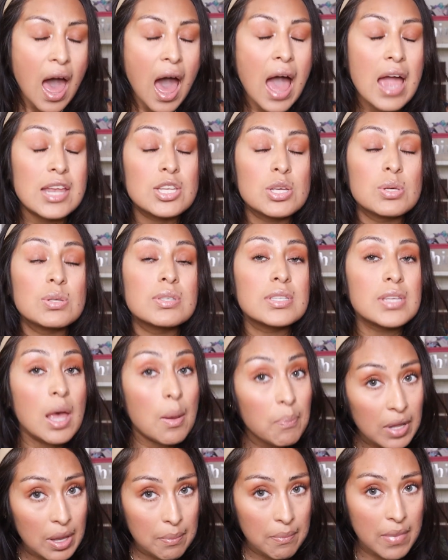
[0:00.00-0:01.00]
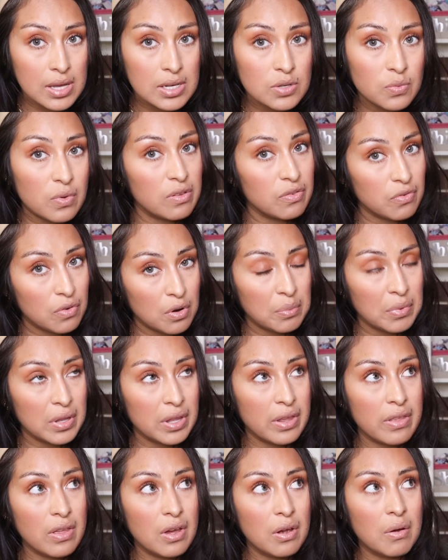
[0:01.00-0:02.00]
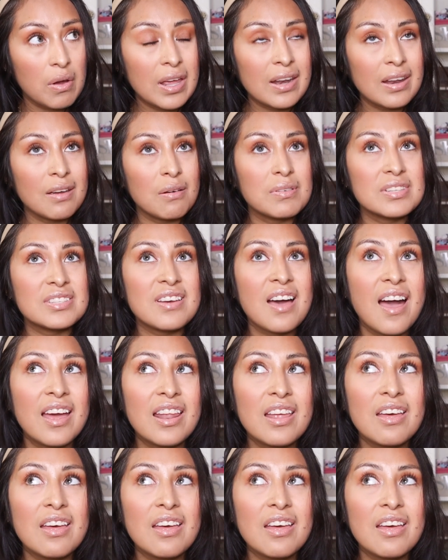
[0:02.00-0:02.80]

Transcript: I do supplement with formula though, and it was kind